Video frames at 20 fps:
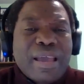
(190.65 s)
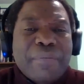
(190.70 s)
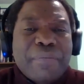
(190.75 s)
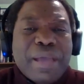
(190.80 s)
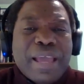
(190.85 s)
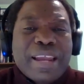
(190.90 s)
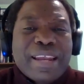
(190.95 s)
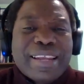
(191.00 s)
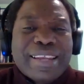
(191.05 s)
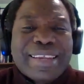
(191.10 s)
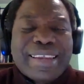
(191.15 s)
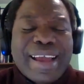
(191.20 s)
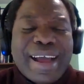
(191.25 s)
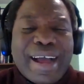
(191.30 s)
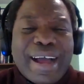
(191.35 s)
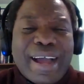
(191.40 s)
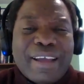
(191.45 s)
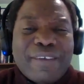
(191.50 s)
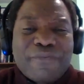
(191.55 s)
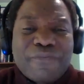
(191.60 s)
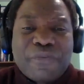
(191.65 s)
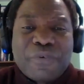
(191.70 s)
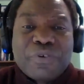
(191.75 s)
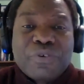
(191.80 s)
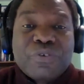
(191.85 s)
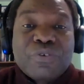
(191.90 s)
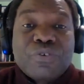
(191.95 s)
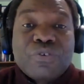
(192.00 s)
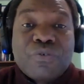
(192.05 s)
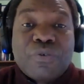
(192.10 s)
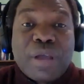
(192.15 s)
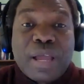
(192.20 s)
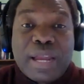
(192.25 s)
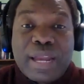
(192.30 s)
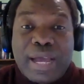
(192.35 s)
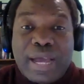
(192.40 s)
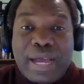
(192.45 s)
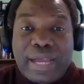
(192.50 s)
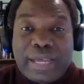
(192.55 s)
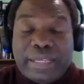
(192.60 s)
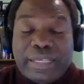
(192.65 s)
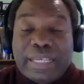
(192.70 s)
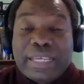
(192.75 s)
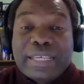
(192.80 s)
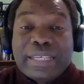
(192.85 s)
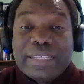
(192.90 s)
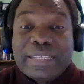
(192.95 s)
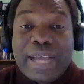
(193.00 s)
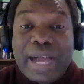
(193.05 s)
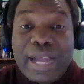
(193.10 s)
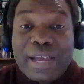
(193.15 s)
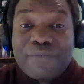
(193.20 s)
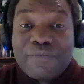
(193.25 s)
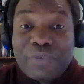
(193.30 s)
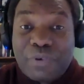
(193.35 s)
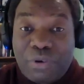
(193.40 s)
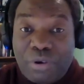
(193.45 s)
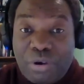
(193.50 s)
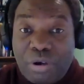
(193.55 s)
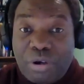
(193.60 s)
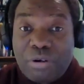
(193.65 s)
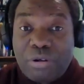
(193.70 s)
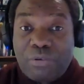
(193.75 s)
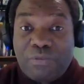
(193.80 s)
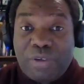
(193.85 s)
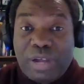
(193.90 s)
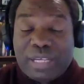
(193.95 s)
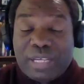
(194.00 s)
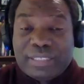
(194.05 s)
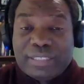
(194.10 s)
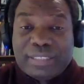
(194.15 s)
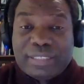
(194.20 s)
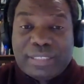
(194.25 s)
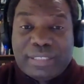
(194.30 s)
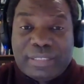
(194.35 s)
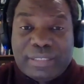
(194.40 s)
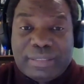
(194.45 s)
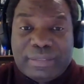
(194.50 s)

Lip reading: and died for you and I. He died for all of us.